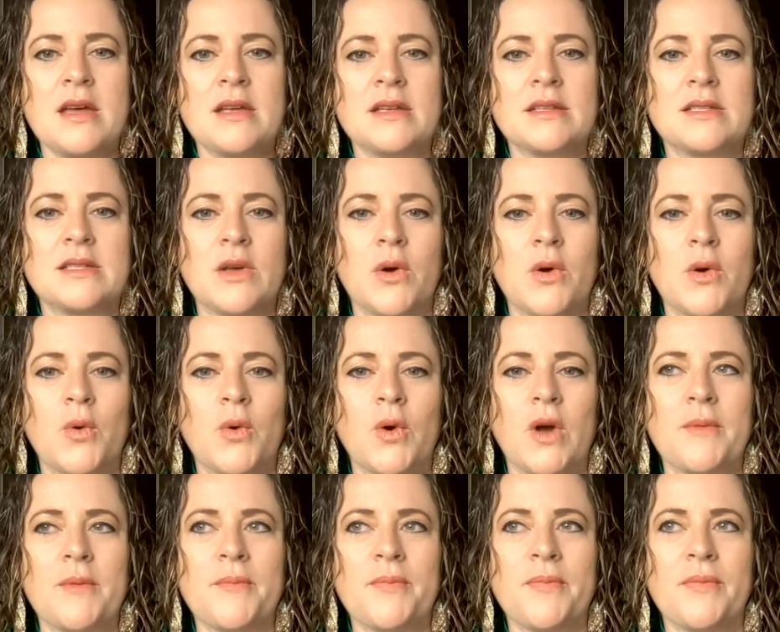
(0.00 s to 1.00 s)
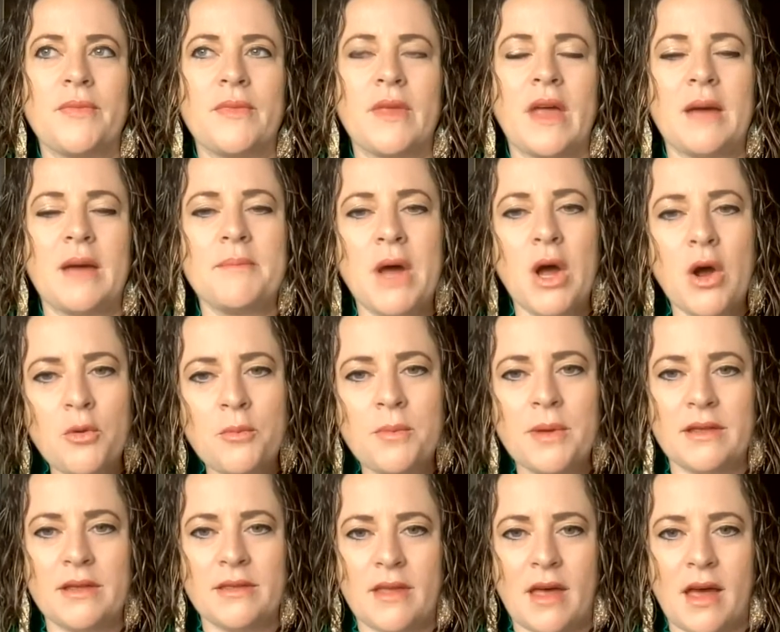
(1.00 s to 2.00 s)
So I'm
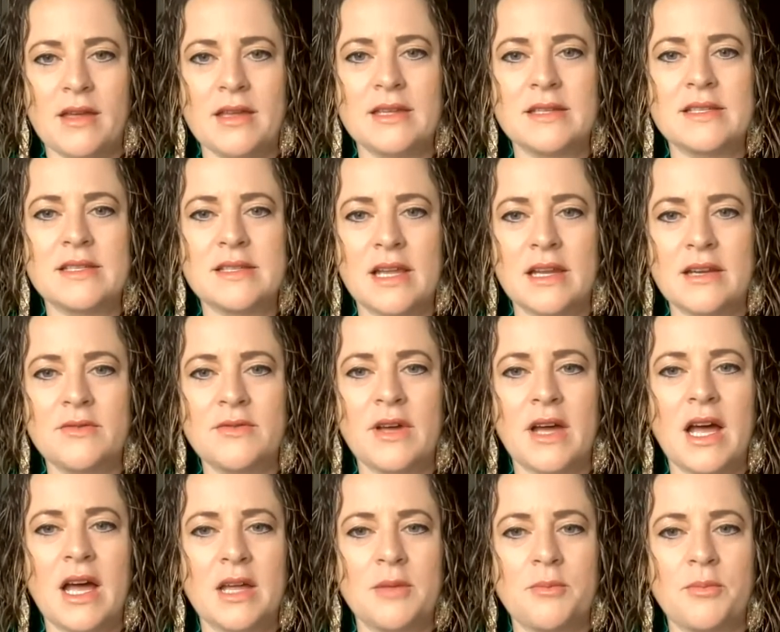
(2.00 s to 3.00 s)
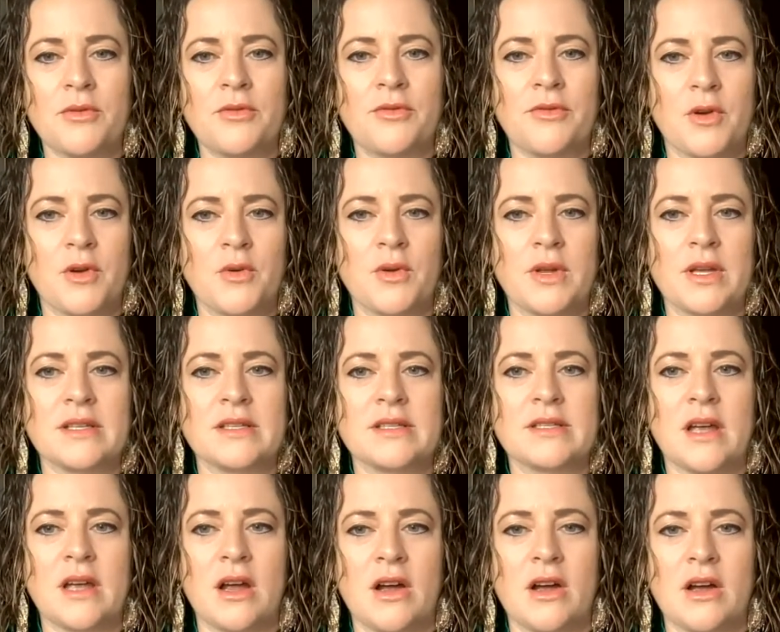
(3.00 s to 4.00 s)
hoping that instead of a hyper focus
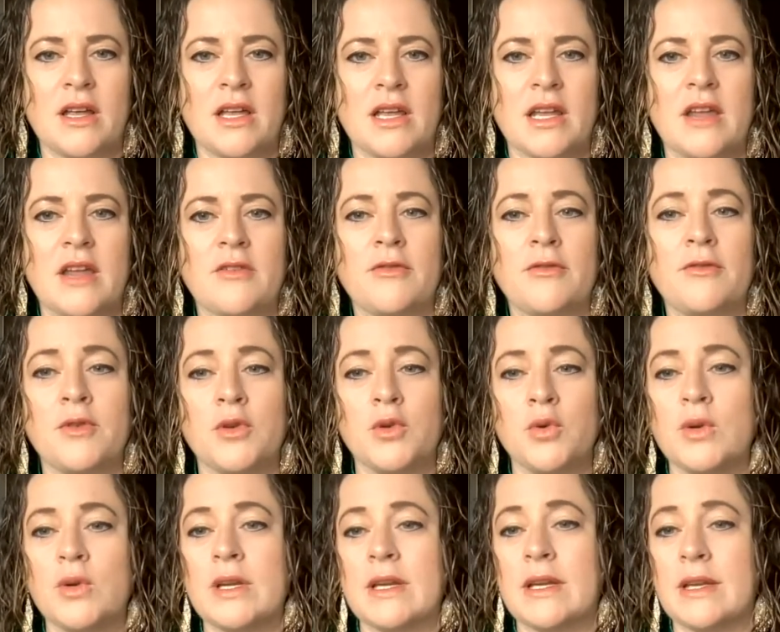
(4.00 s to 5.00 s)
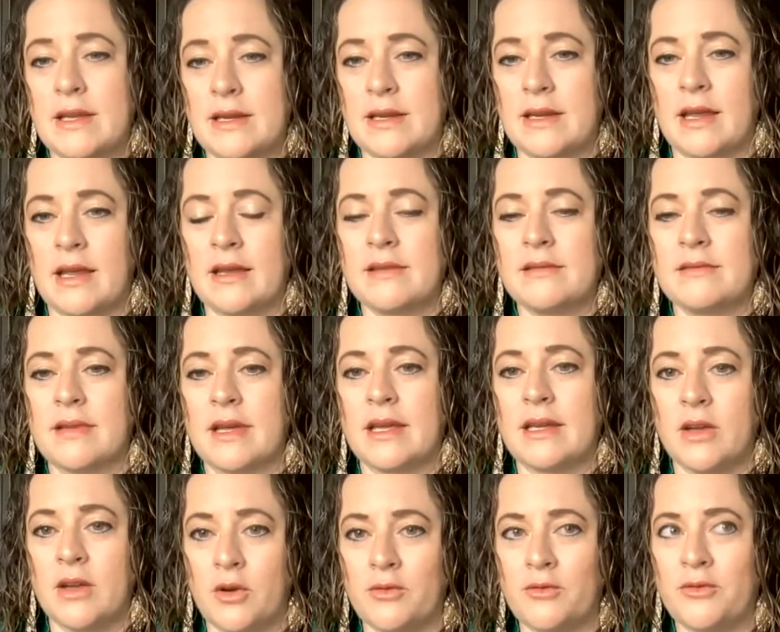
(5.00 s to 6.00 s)
on food and eating, I
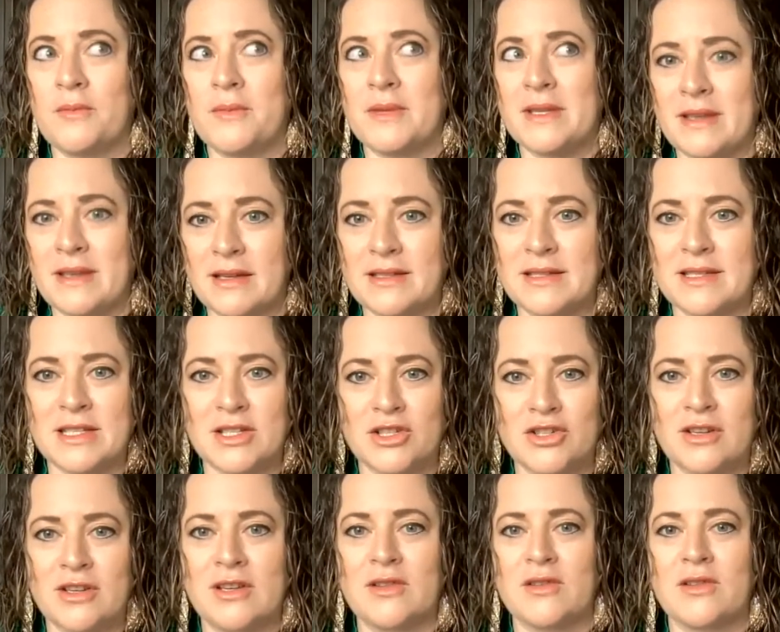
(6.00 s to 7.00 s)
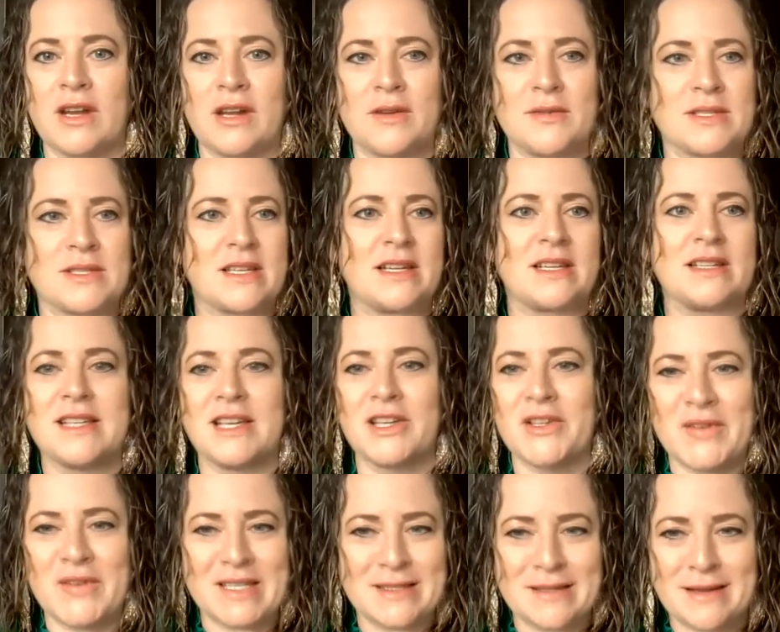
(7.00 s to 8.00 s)
know from the dietitian, you thought I was going to tell you
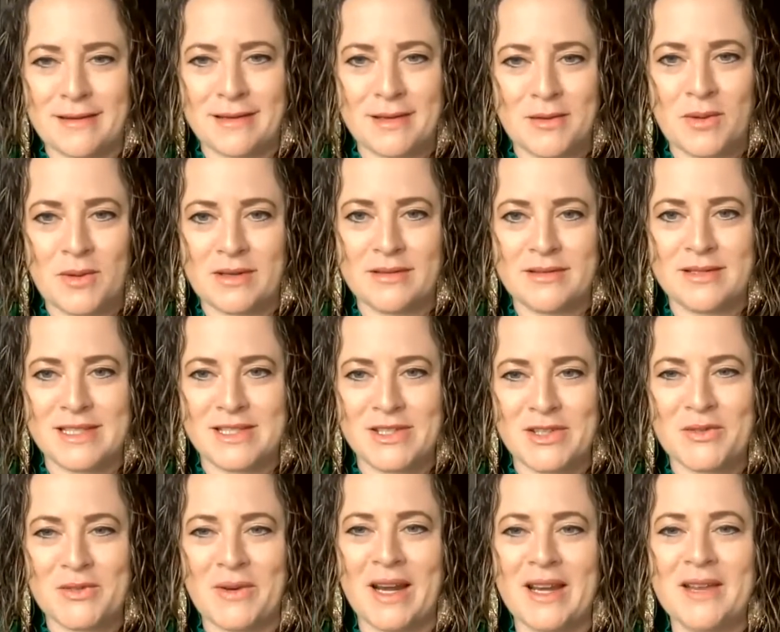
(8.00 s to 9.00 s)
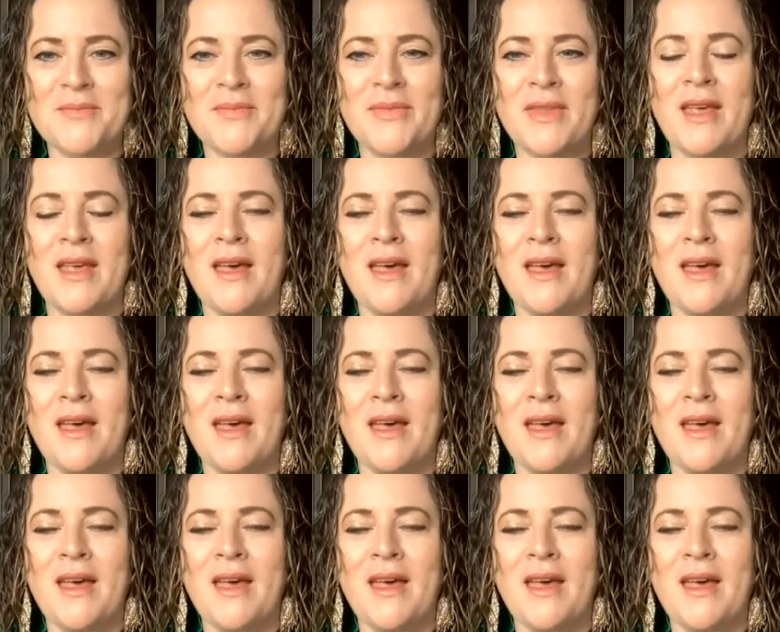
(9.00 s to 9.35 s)
exactly what to do, right?